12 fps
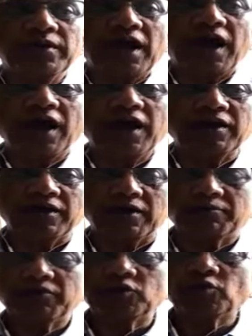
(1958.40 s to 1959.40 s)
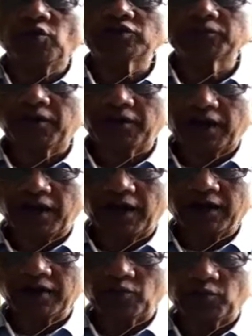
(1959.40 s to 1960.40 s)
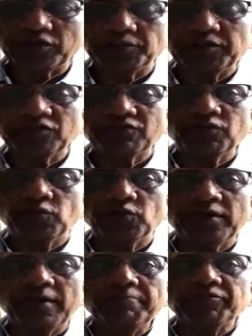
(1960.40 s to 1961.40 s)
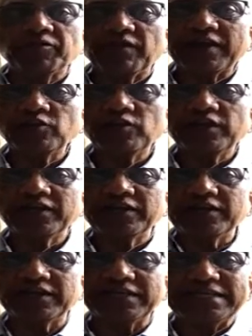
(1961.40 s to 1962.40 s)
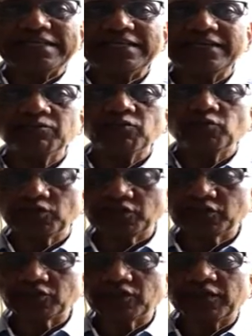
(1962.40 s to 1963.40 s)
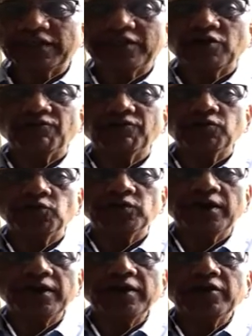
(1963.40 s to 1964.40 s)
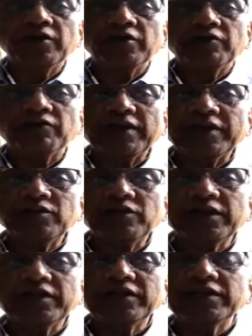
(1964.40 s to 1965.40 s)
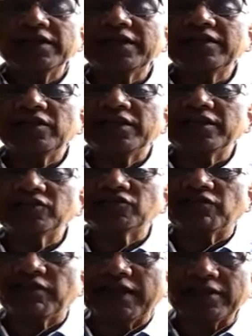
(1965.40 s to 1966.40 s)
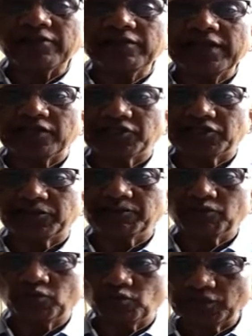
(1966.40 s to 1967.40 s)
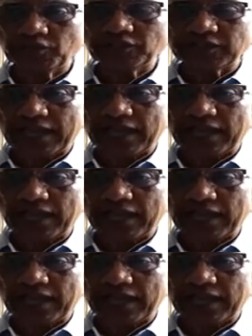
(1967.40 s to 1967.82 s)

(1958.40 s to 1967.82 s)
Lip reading: ahara. He talks about ahara, which means food. Regulated in eating, which is eating of food. Regulated in his recreation, which is